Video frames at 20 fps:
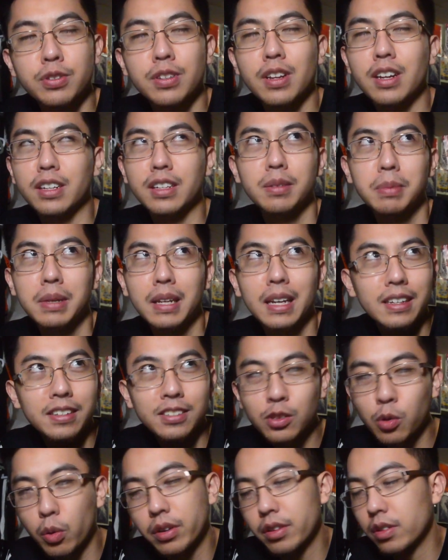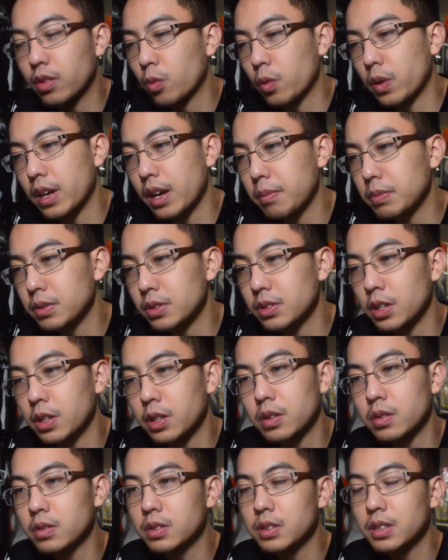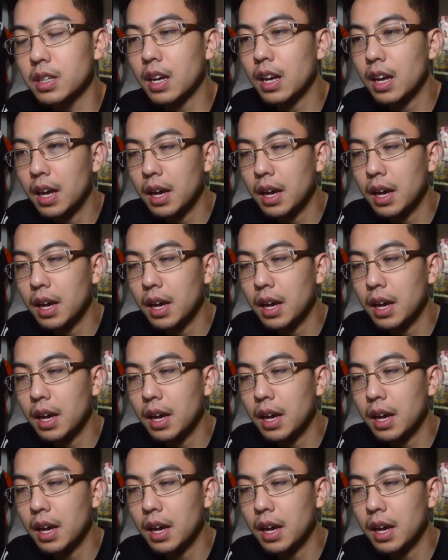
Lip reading: It's not gonna be like 23 episodes.